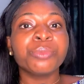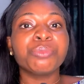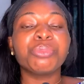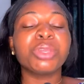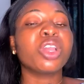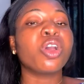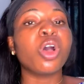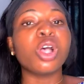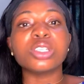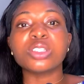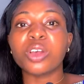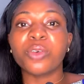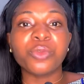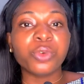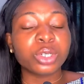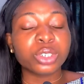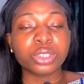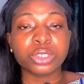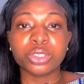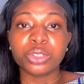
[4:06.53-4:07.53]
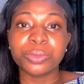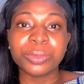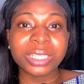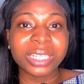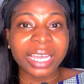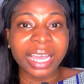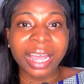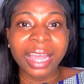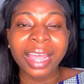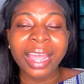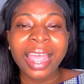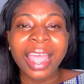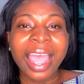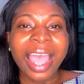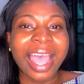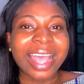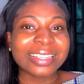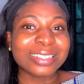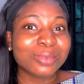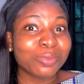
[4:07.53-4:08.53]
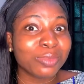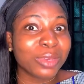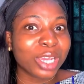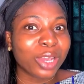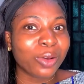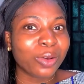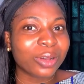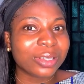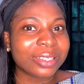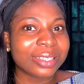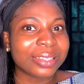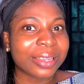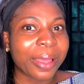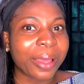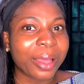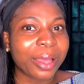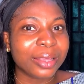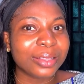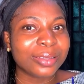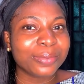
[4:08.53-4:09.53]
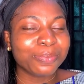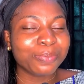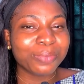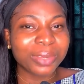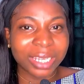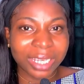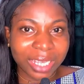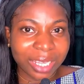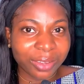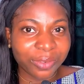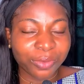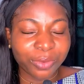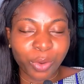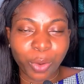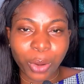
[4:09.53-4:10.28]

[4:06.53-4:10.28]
because of what social media has made us believe.